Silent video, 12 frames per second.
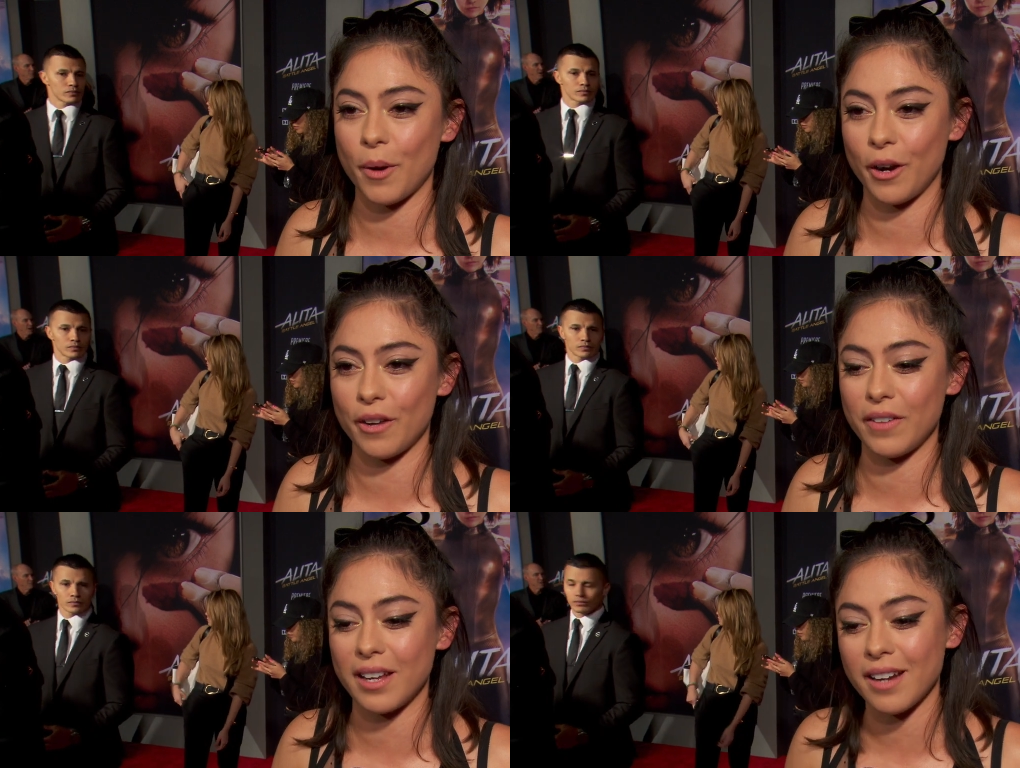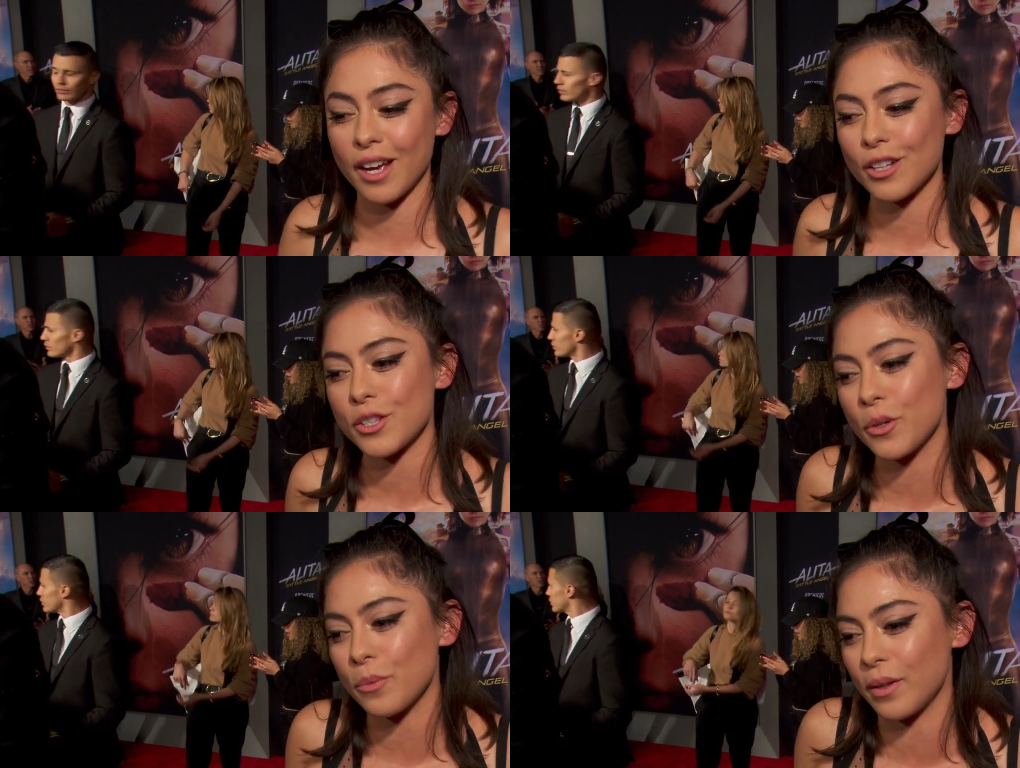Speaker 1: part of it. And I
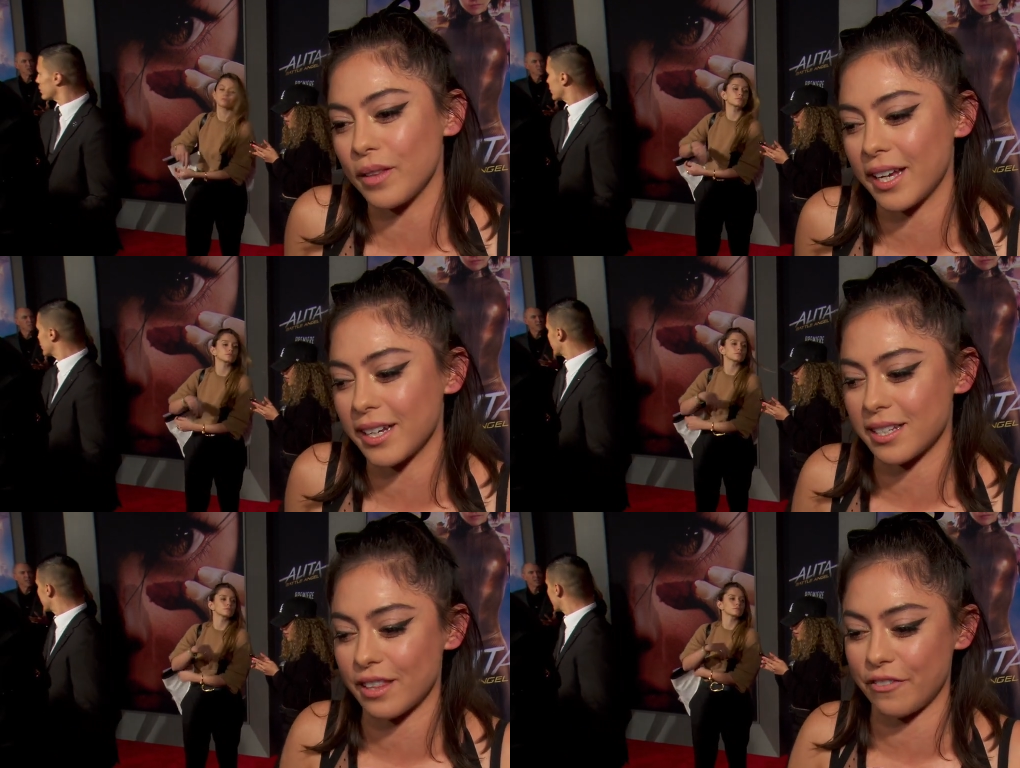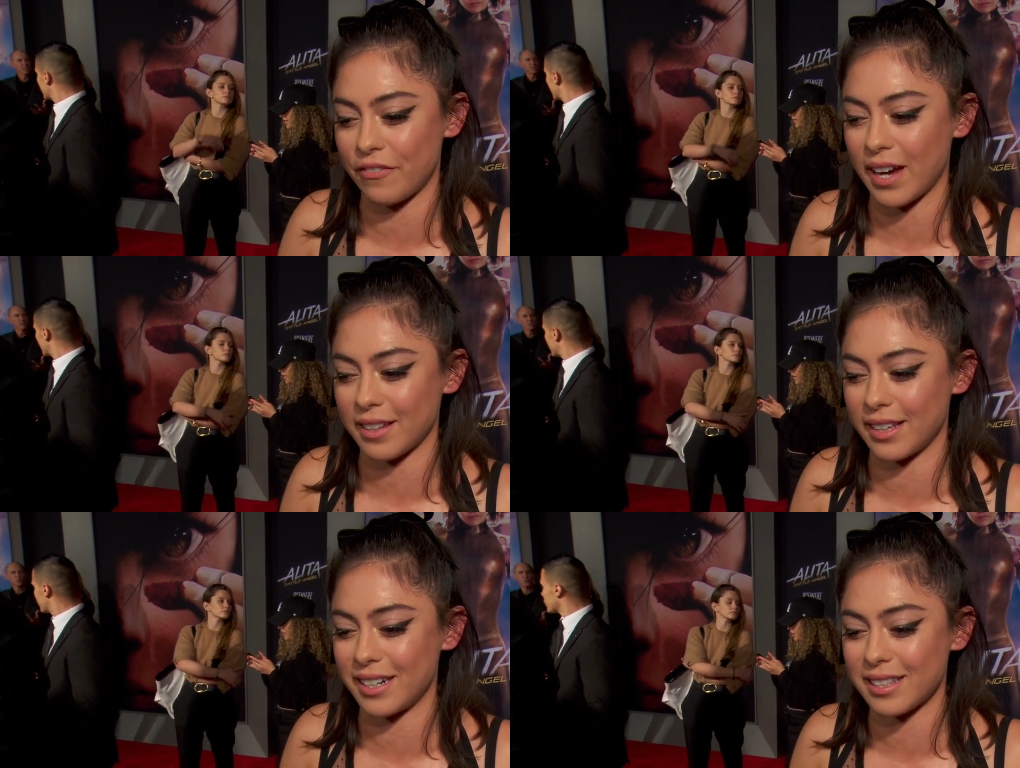also related to the
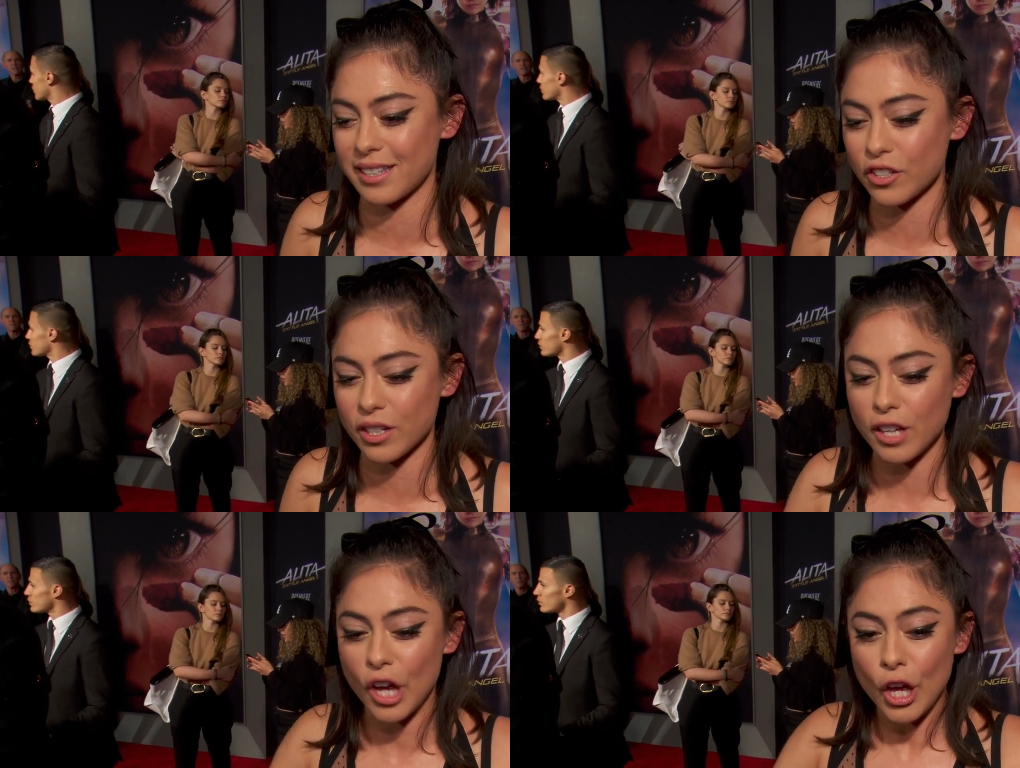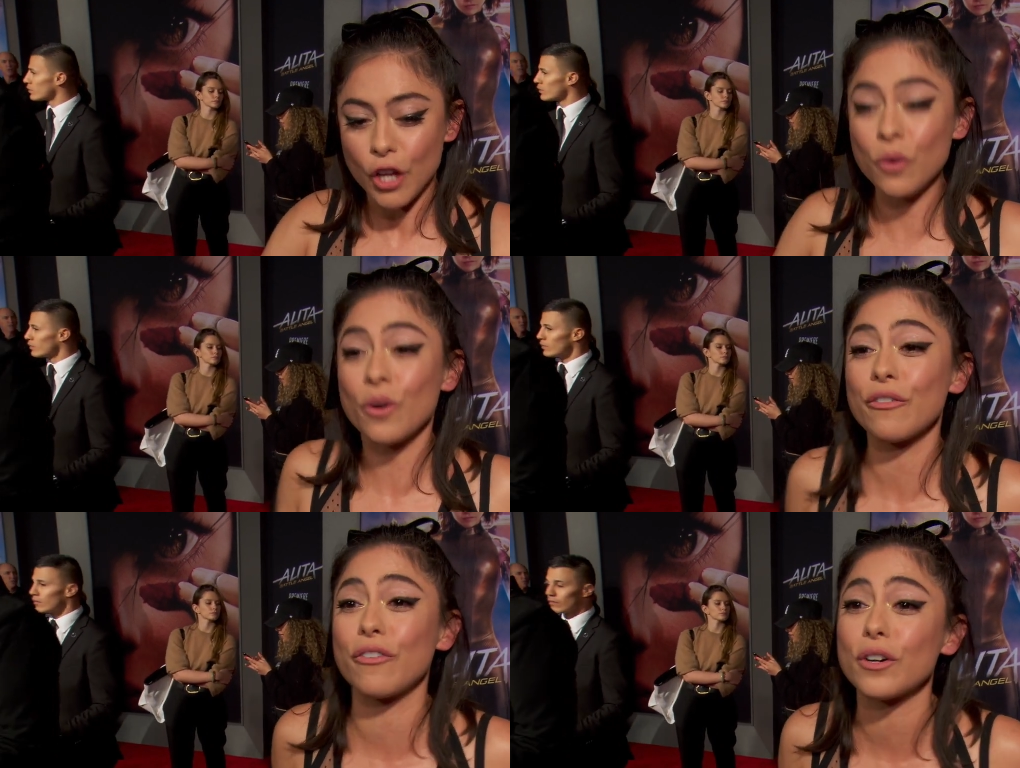fact that it's such a
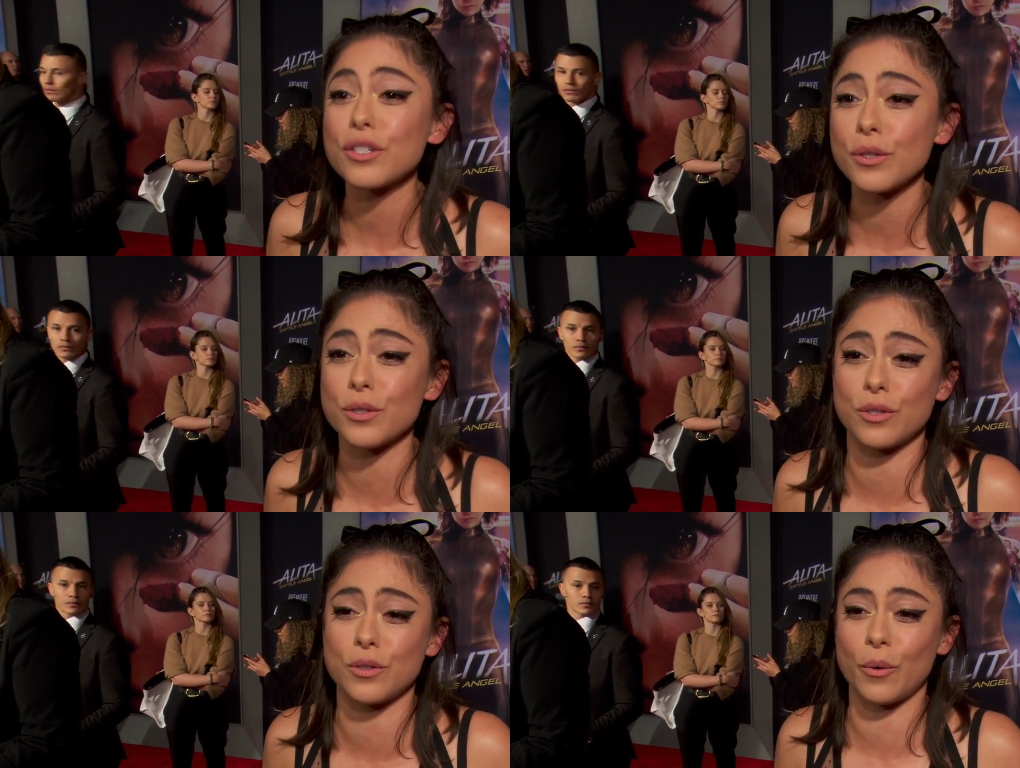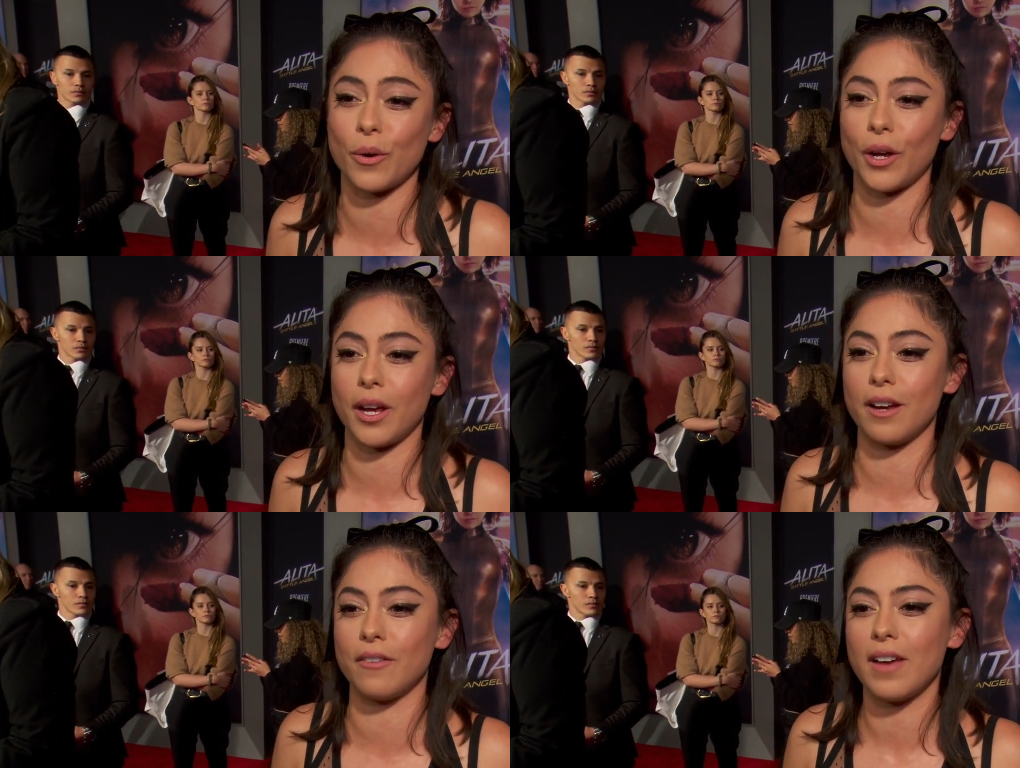universal story
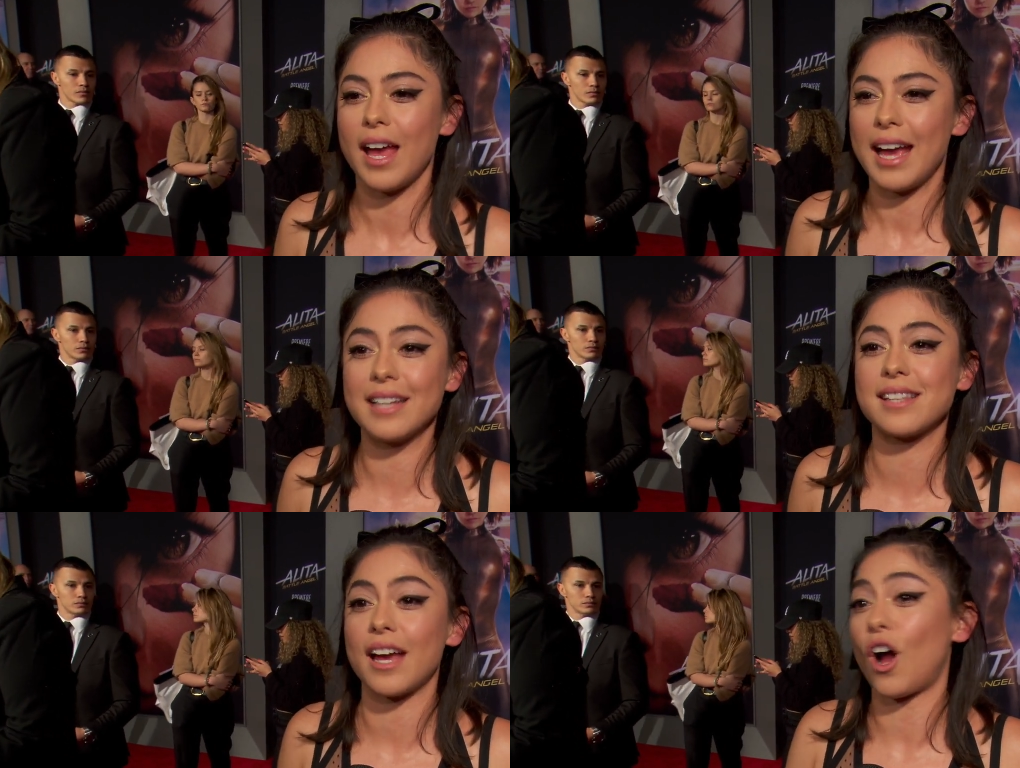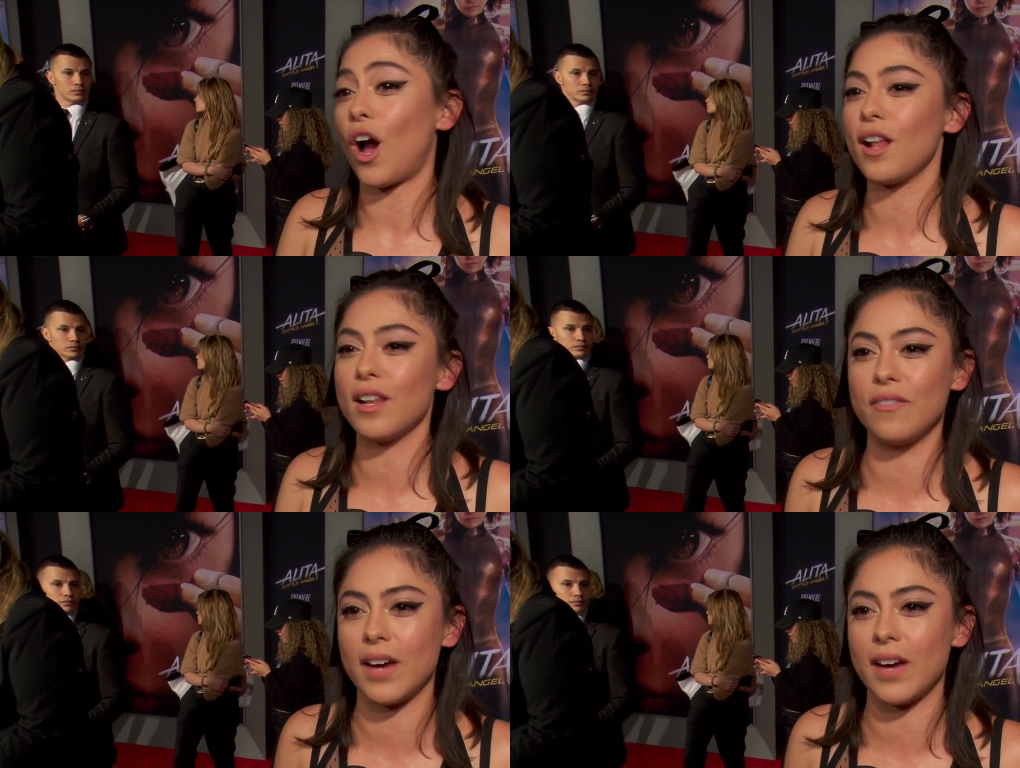of inside all of